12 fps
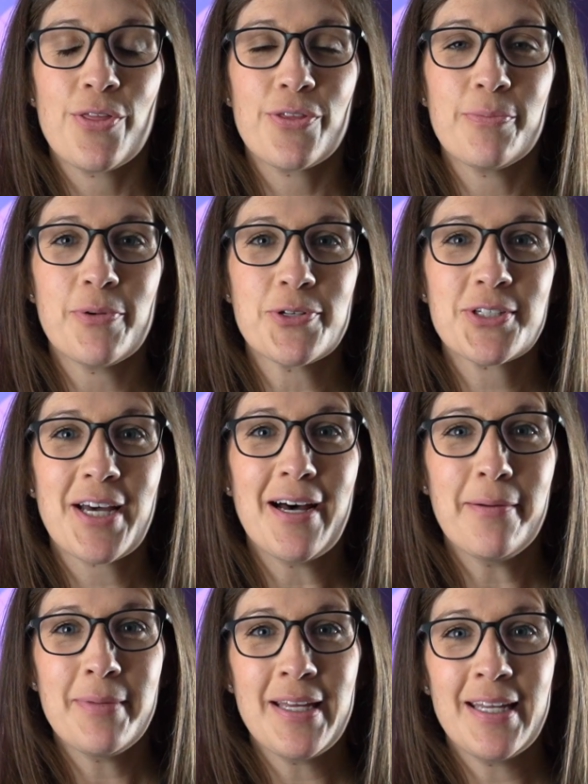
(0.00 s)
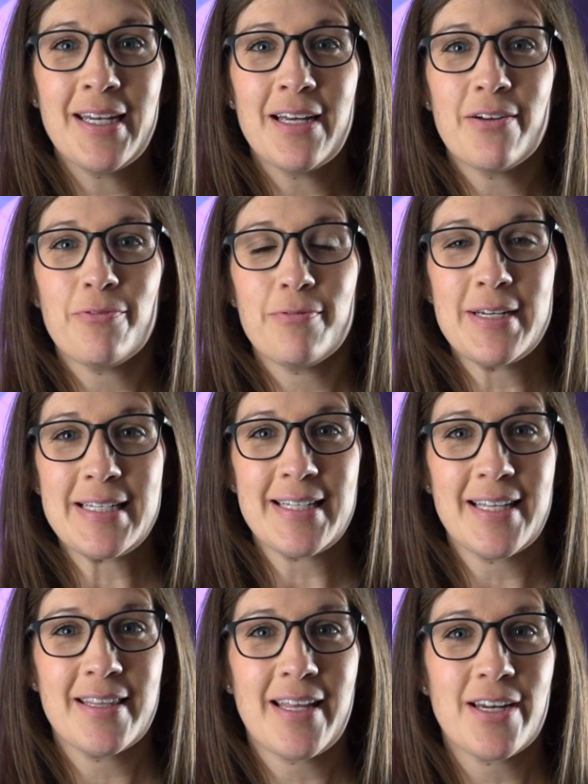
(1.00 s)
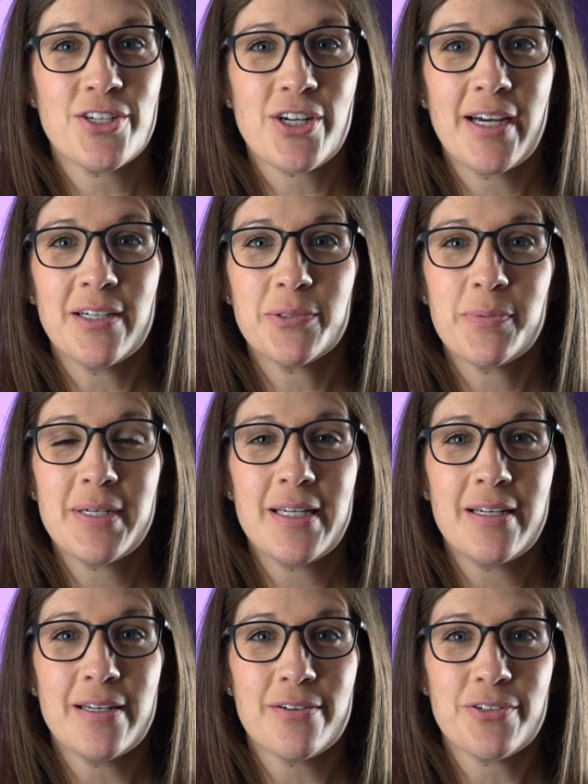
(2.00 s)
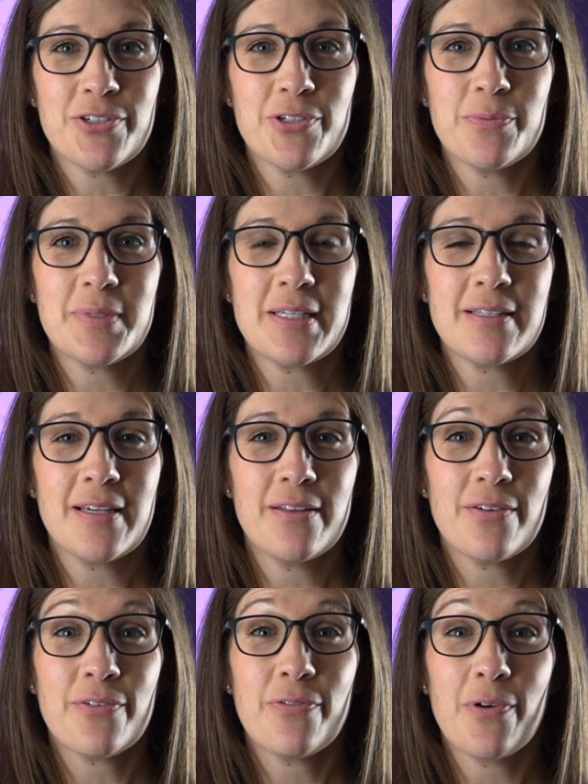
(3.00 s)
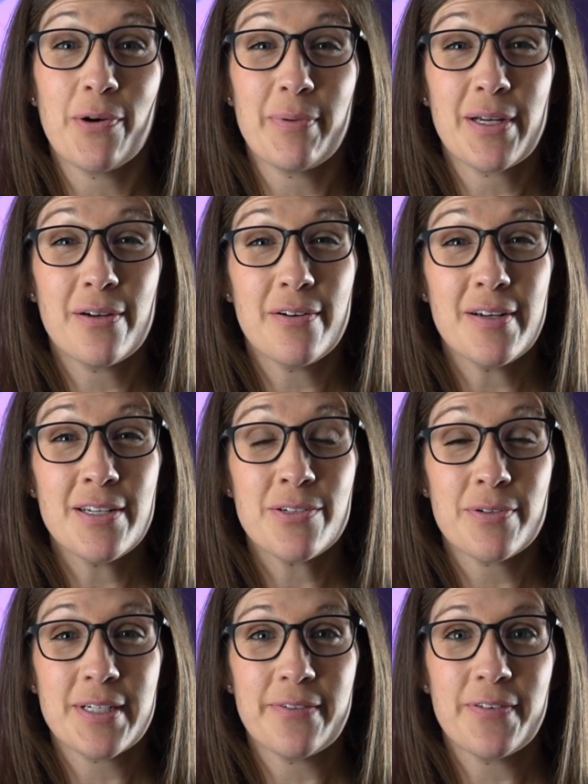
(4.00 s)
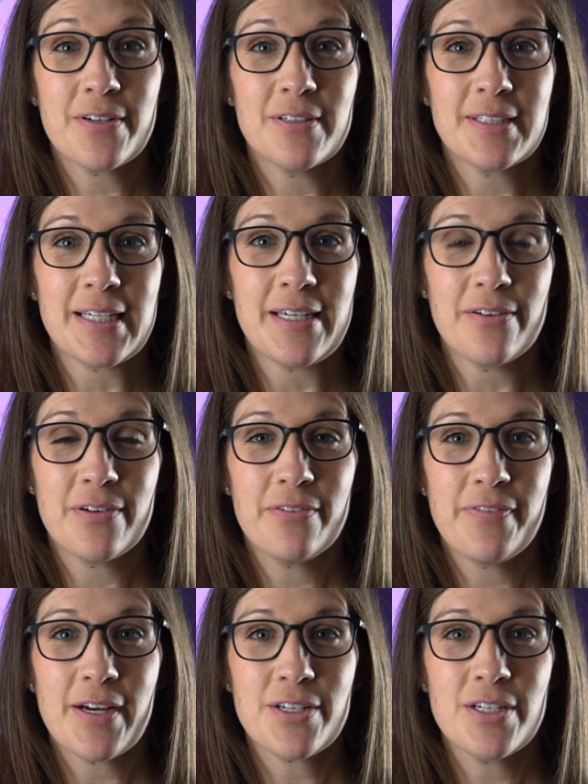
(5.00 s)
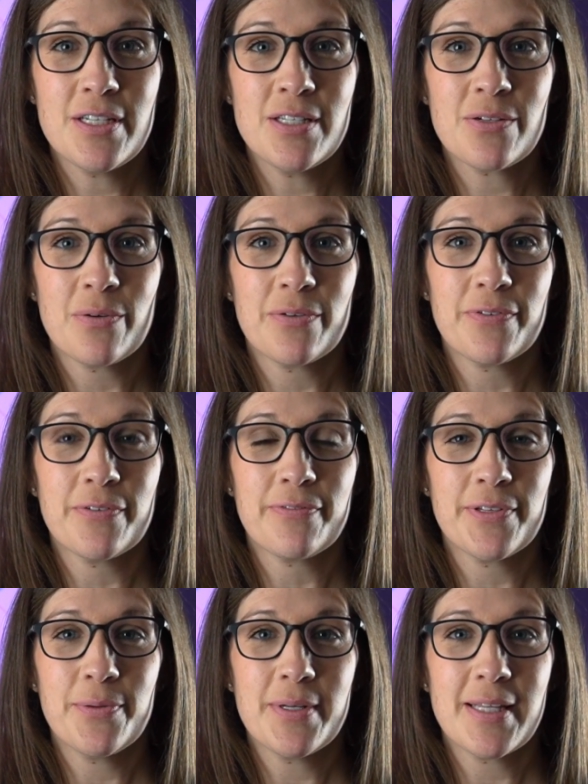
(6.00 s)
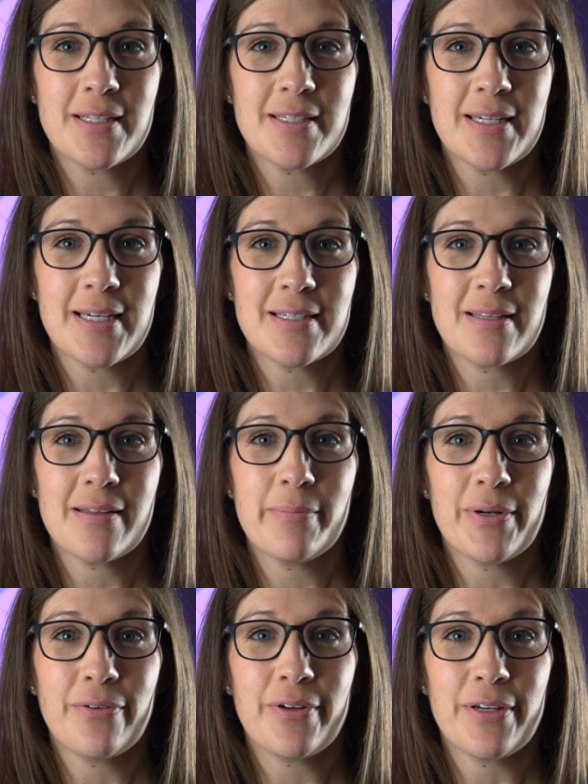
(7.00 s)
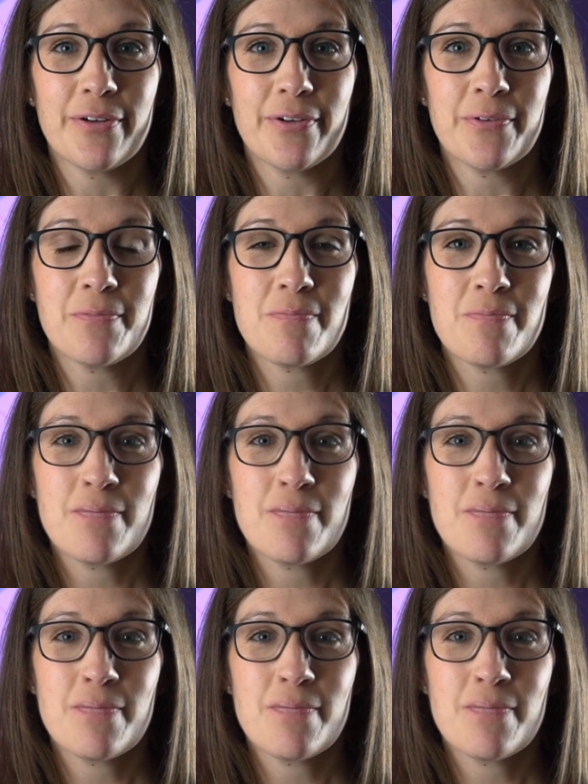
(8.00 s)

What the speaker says: The most common reason that a child would need ear tubes is either for recurrent or difficult ear infections or for fluid that stays in the middle ear.